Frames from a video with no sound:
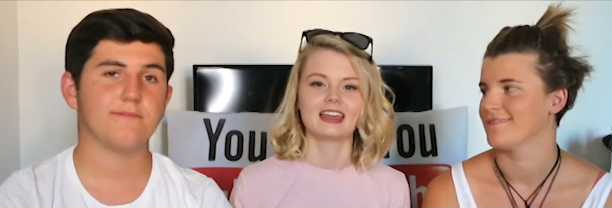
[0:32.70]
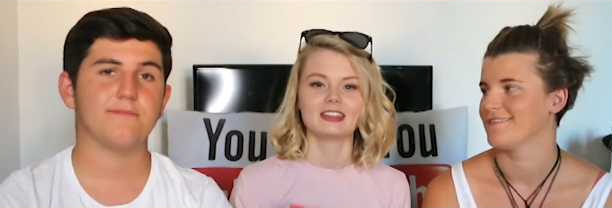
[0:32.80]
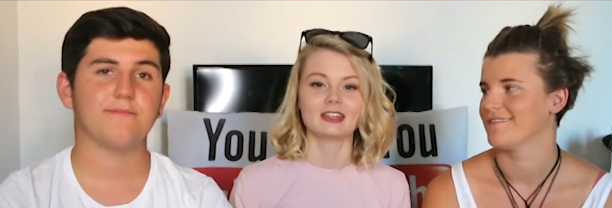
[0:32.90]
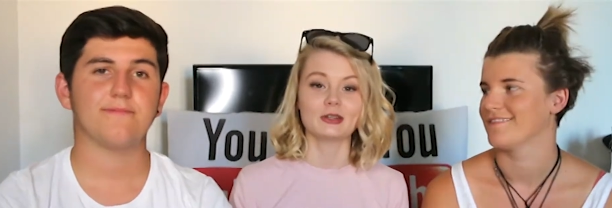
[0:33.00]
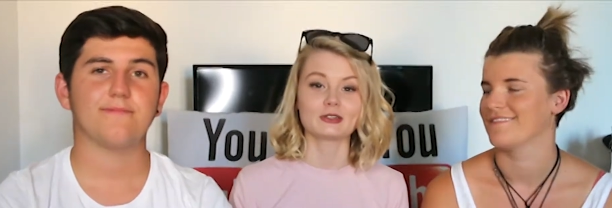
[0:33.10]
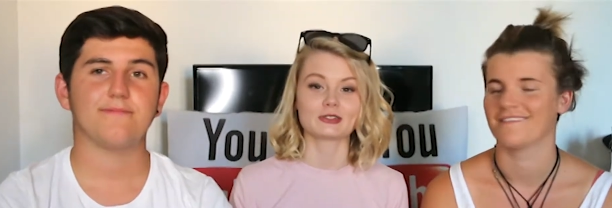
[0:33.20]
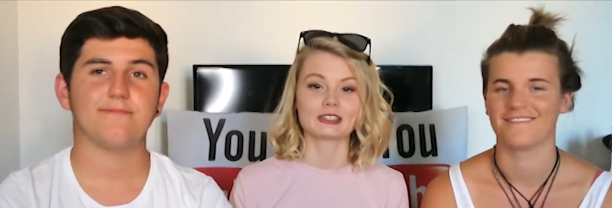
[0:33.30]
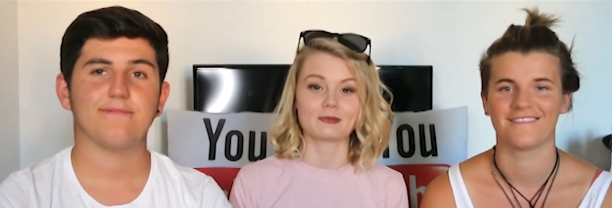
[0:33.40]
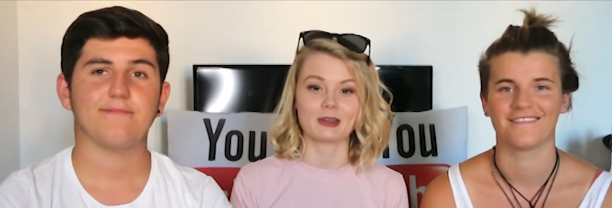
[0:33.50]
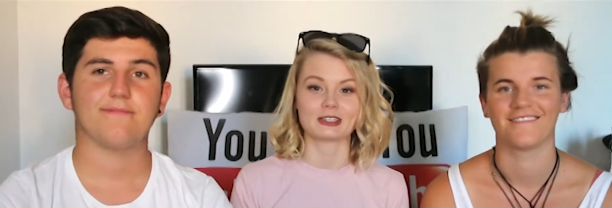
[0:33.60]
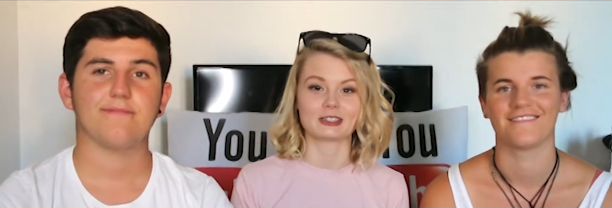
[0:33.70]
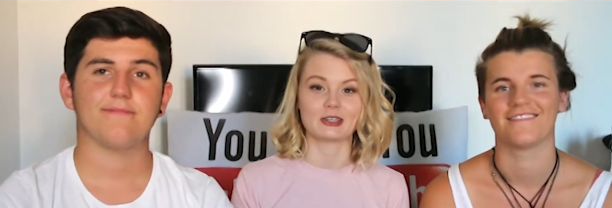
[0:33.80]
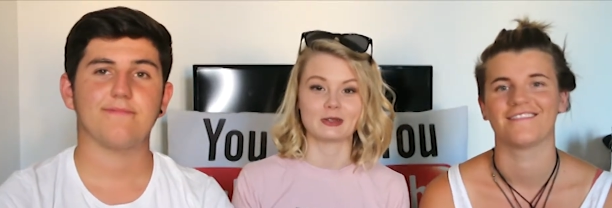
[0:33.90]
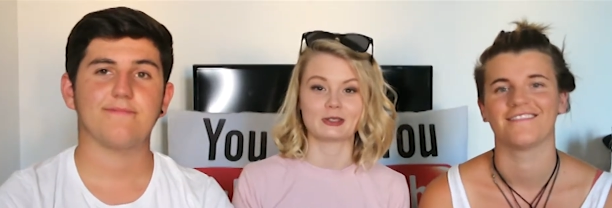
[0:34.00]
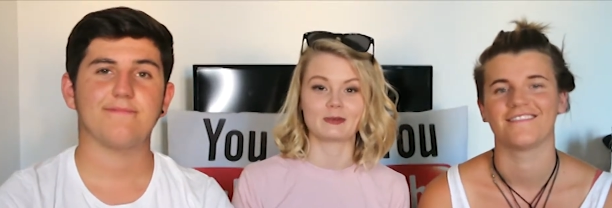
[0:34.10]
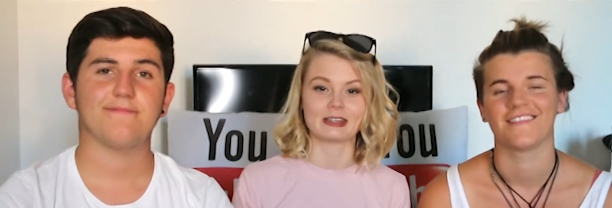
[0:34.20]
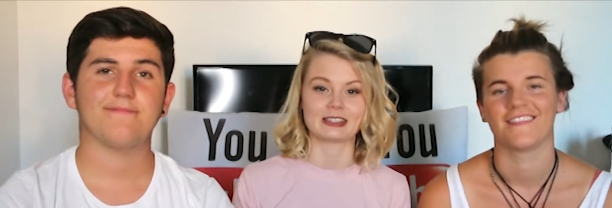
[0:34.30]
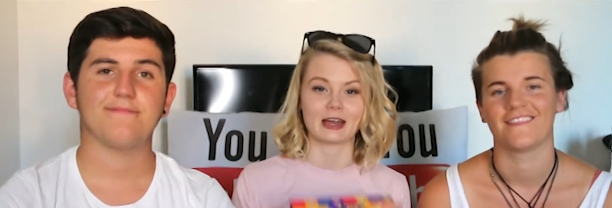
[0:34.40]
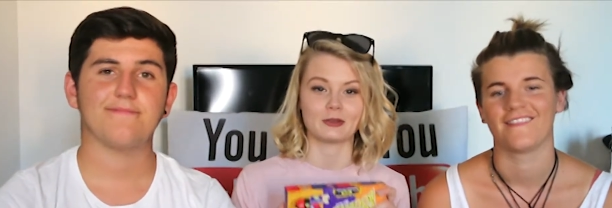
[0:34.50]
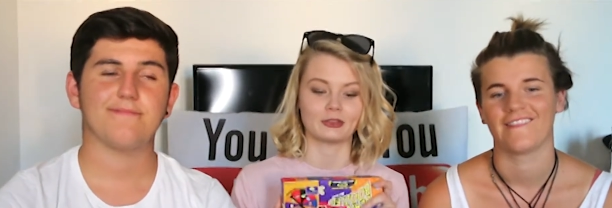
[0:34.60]
Speaker 1: The loser is the person who
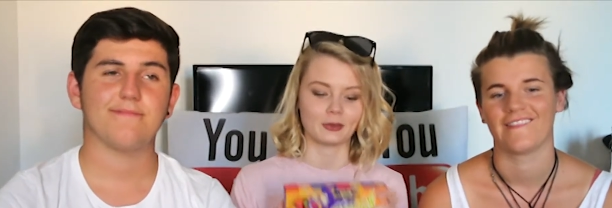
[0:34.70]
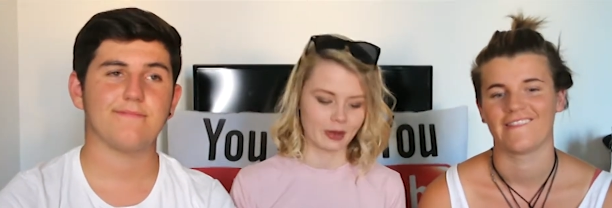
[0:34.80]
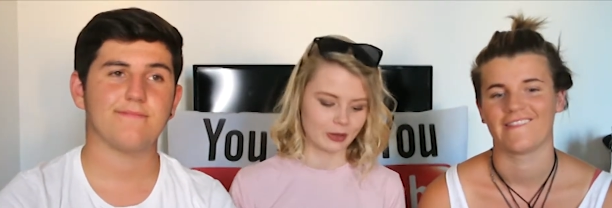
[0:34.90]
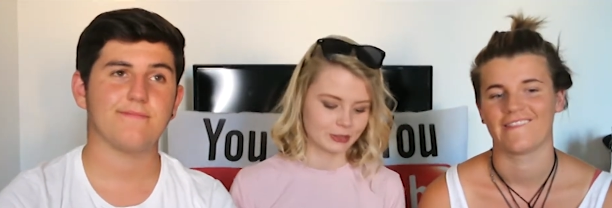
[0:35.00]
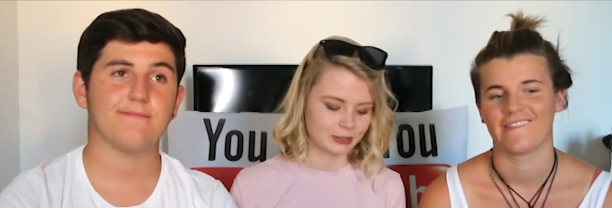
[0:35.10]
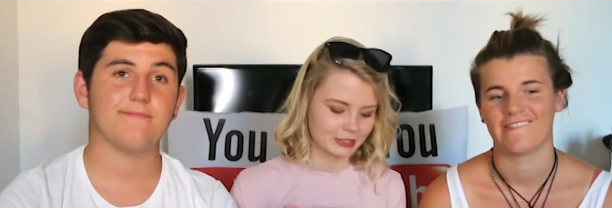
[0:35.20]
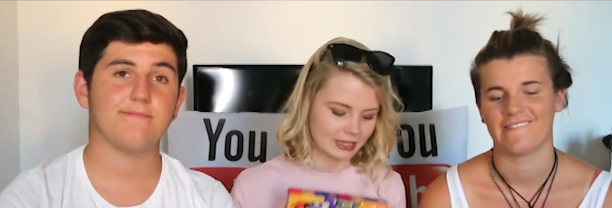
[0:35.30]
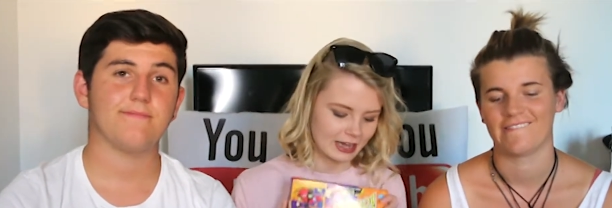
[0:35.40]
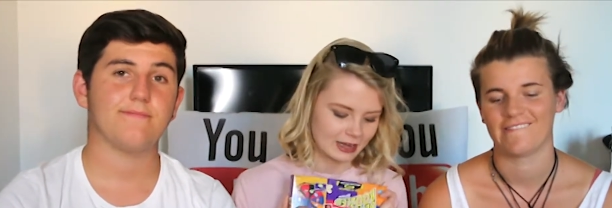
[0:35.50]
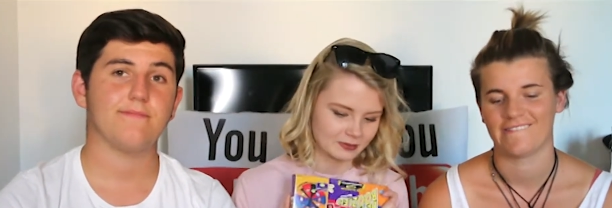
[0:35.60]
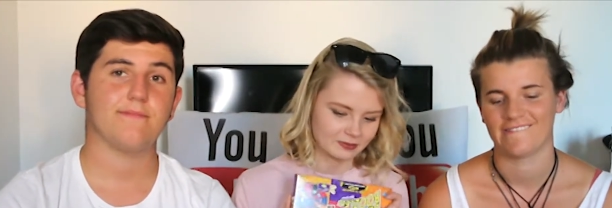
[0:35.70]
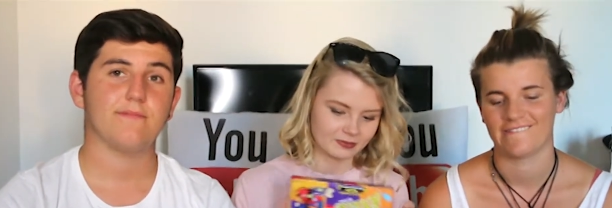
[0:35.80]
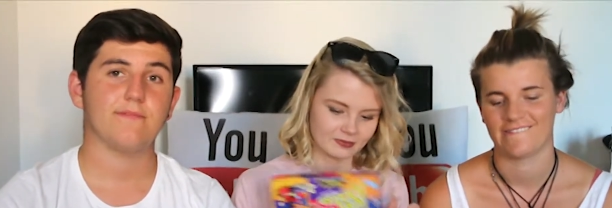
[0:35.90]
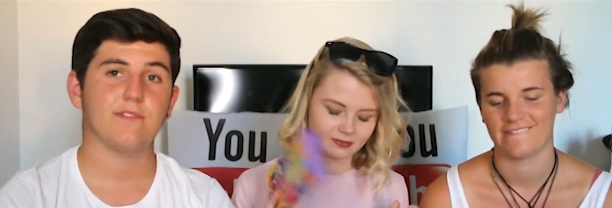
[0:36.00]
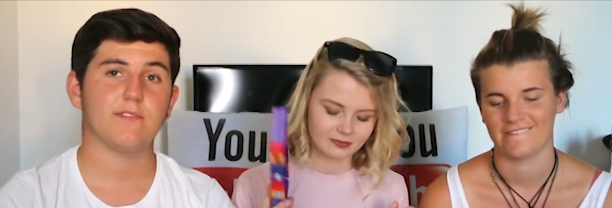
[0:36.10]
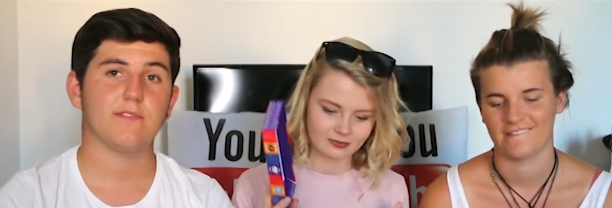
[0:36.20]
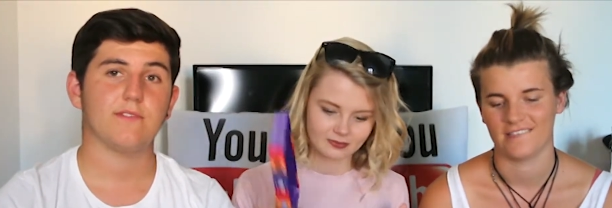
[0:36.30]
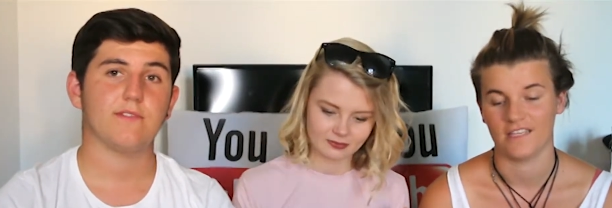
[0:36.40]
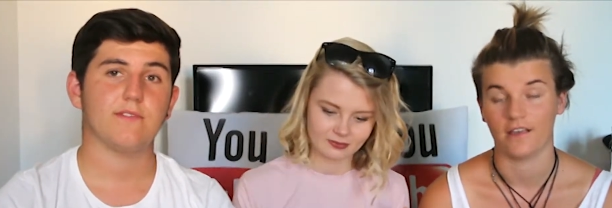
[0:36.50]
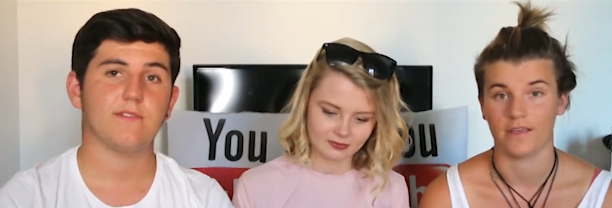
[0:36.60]
spits out the most um,
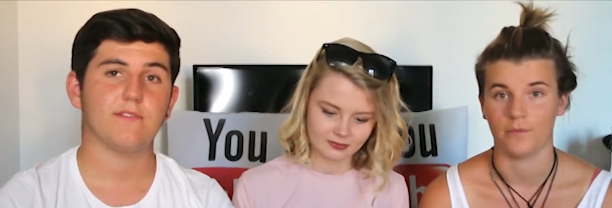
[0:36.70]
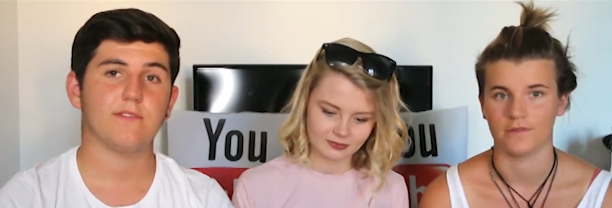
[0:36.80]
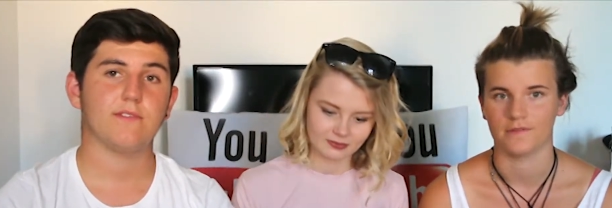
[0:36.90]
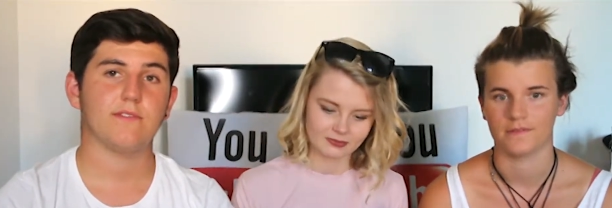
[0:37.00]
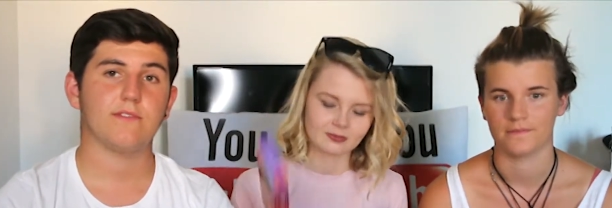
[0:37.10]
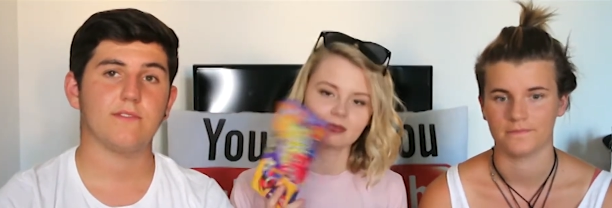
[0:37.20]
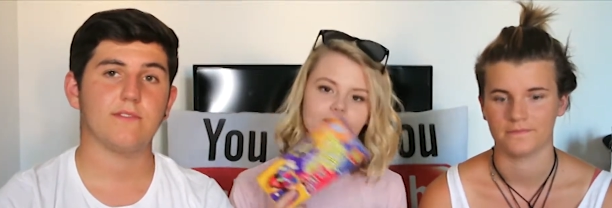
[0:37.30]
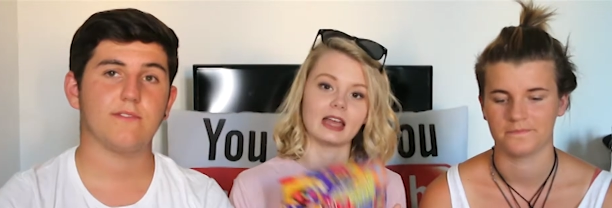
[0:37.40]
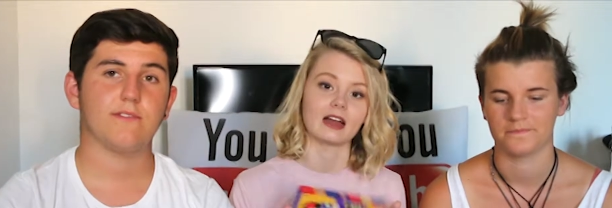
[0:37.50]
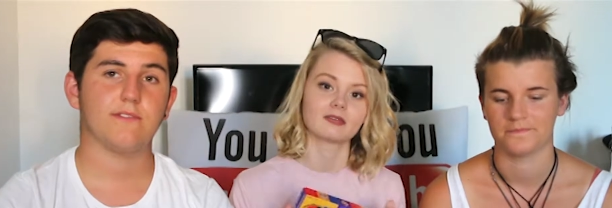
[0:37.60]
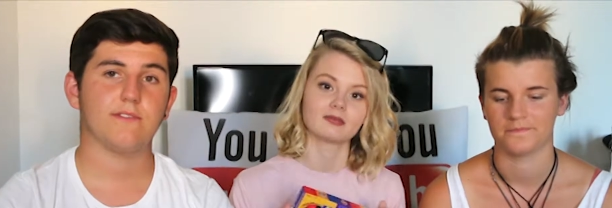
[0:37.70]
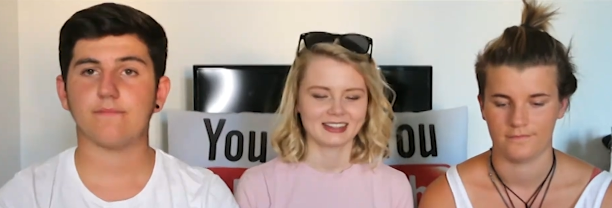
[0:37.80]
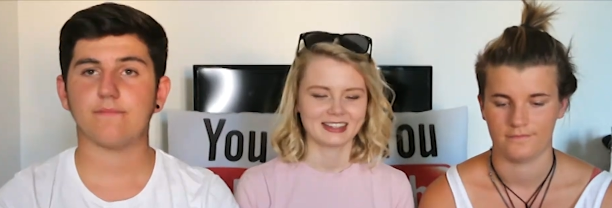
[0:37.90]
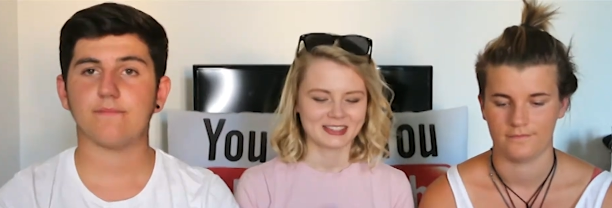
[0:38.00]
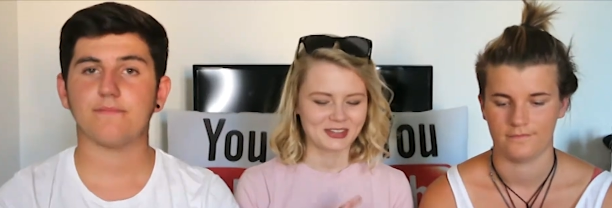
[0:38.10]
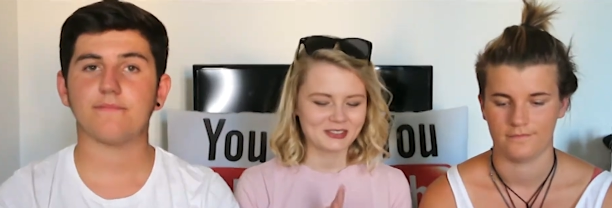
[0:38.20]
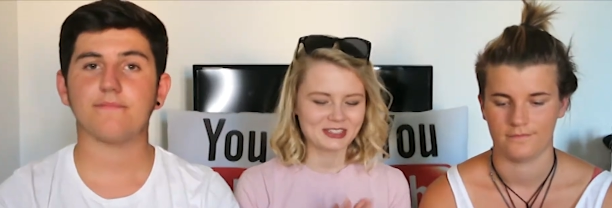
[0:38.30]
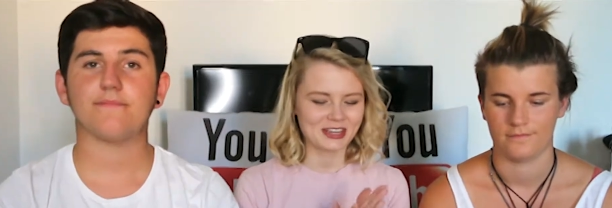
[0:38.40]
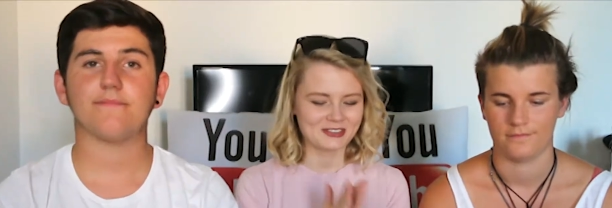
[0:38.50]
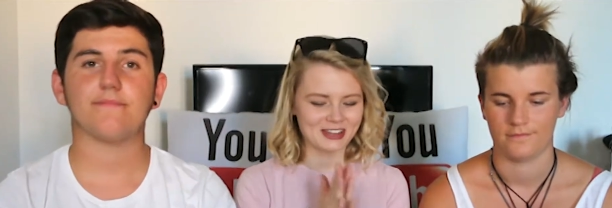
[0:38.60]
yucky ones. Yeah. So who
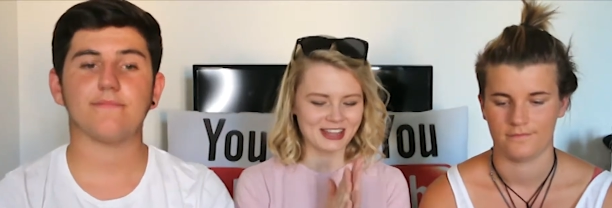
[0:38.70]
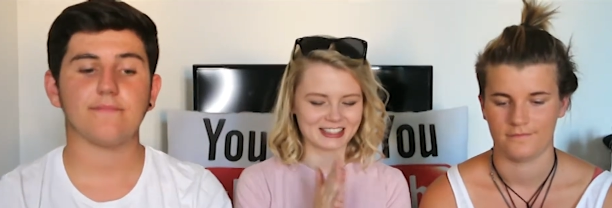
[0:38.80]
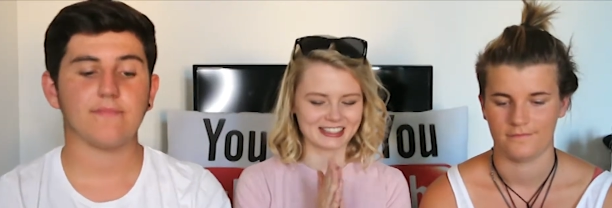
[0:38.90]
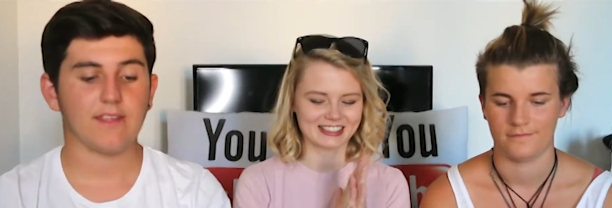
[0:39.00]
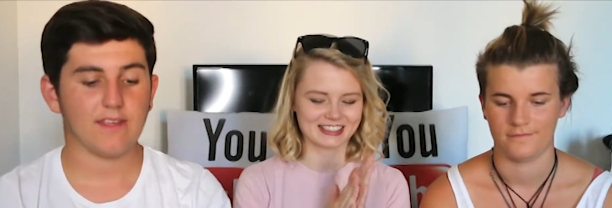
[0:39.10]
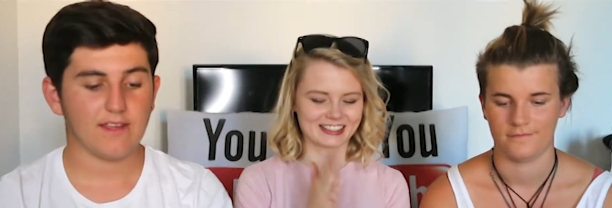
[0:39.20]
wants to go first?